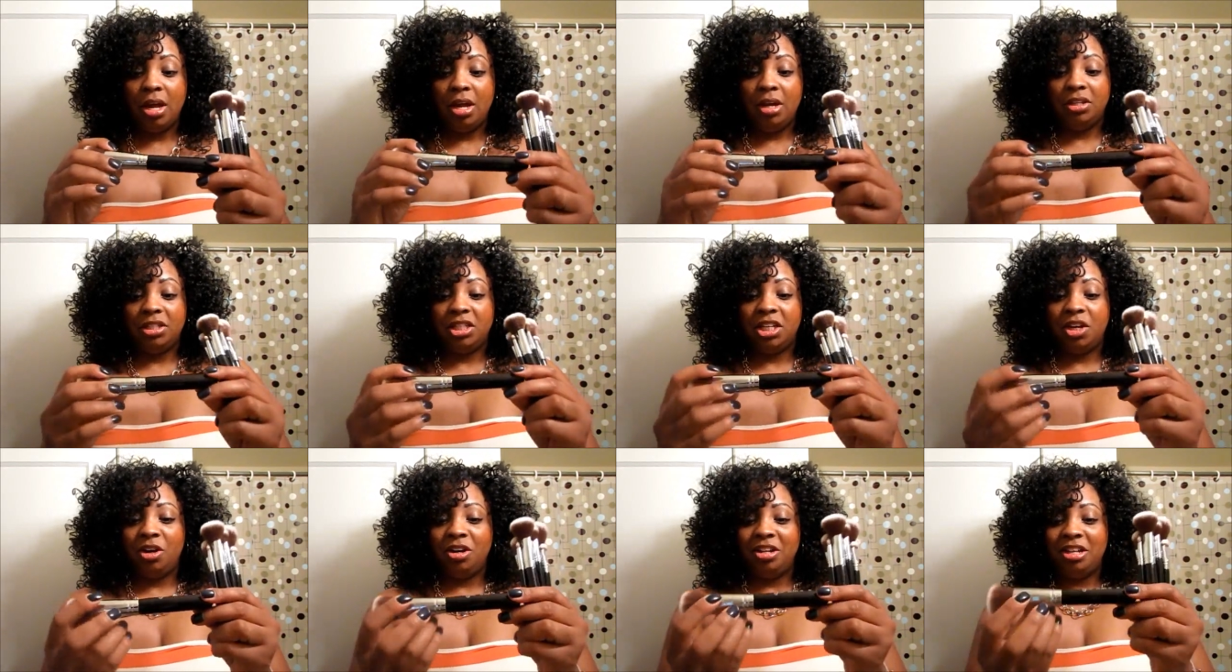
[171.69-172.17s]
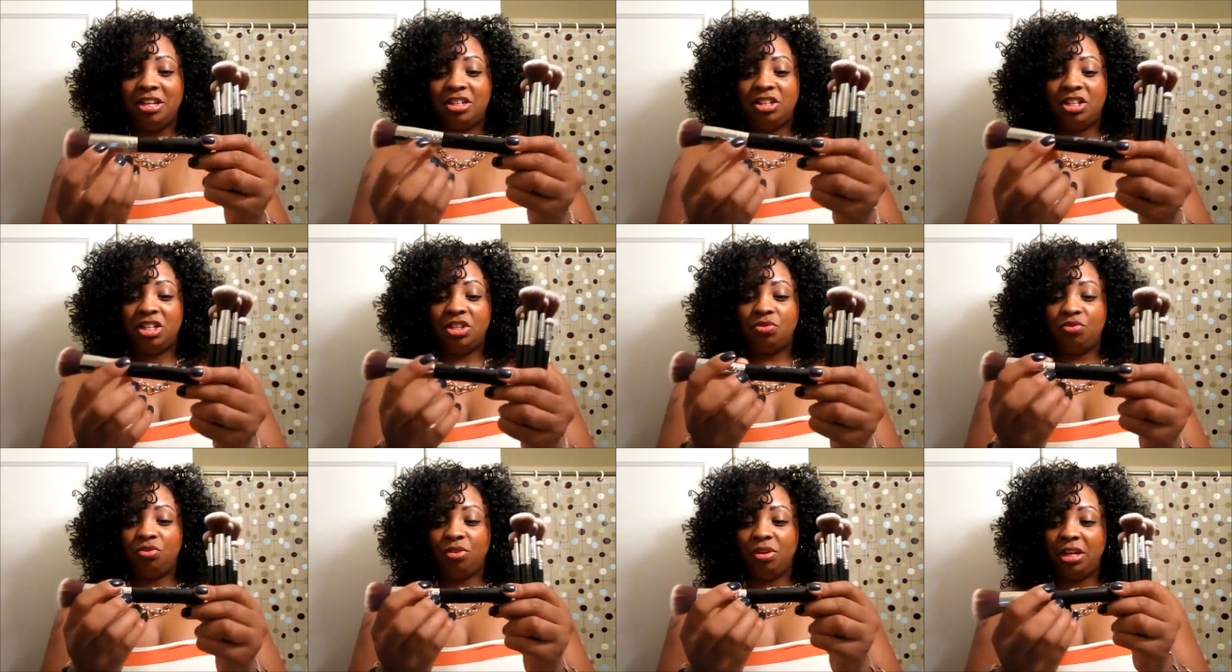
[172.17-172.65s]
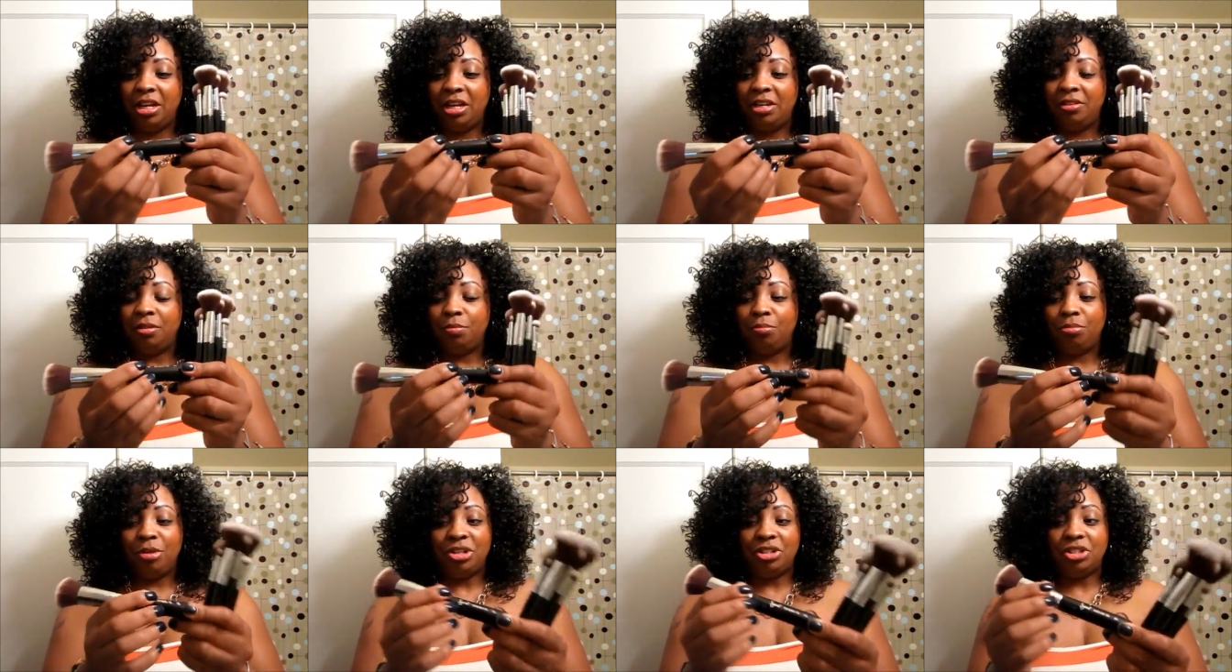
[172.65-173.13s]
So this is really,
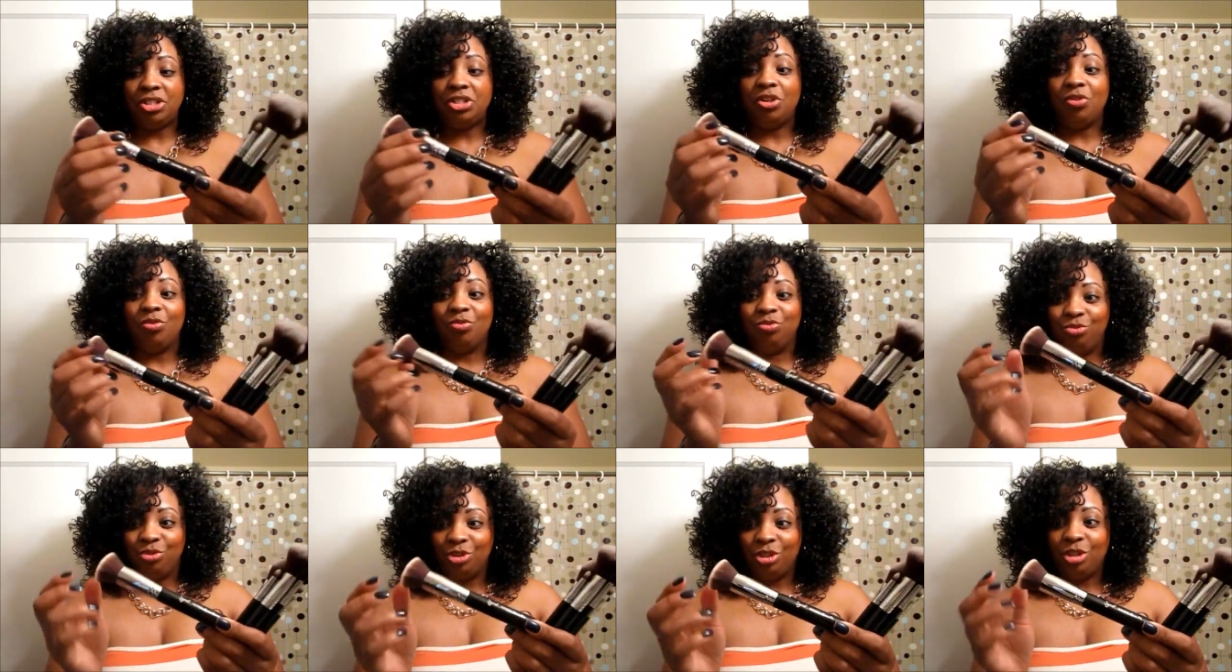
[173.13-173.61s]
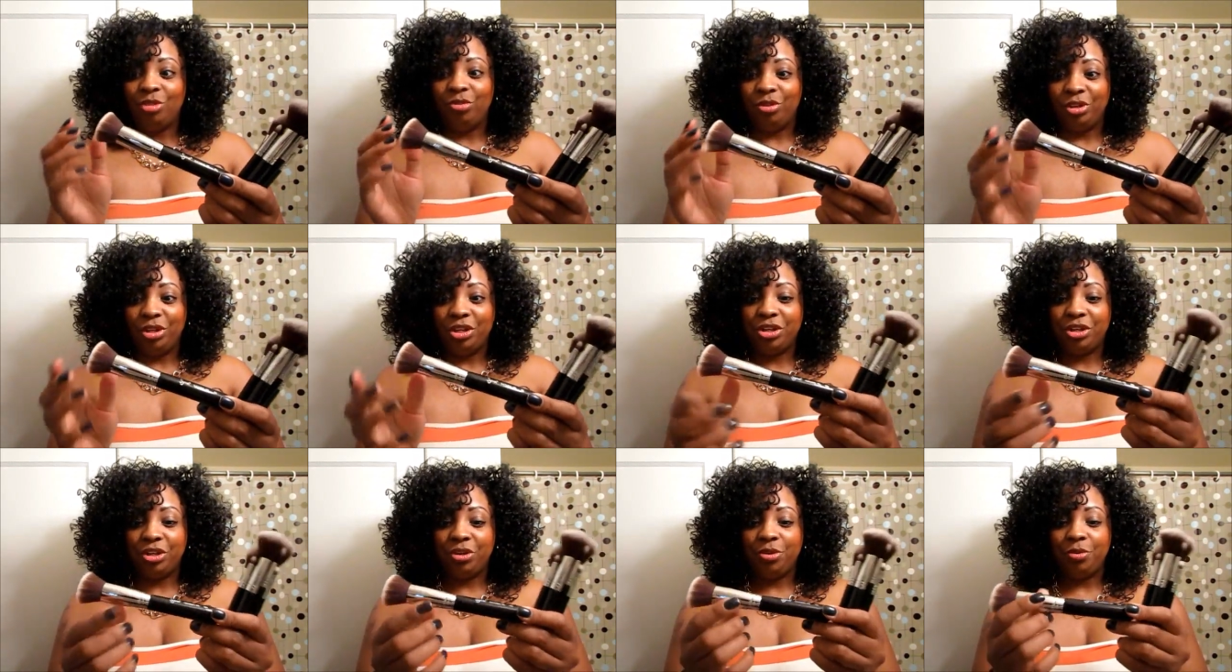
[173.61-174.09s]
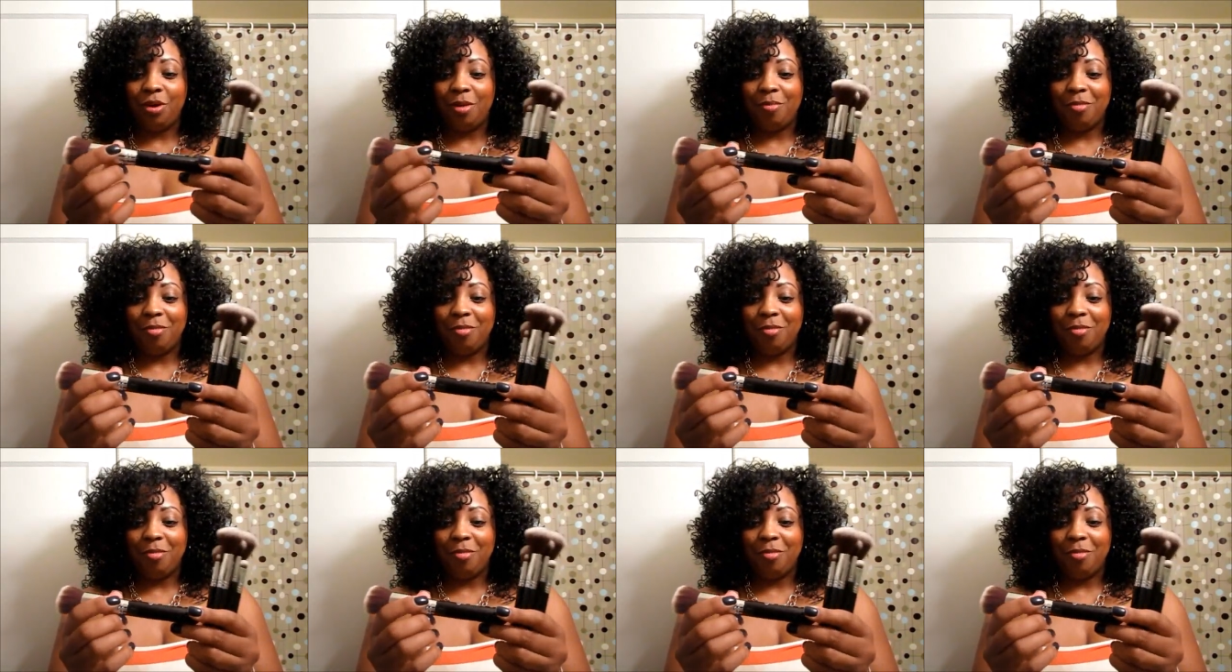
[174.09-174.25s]
the brushes are really, really cute.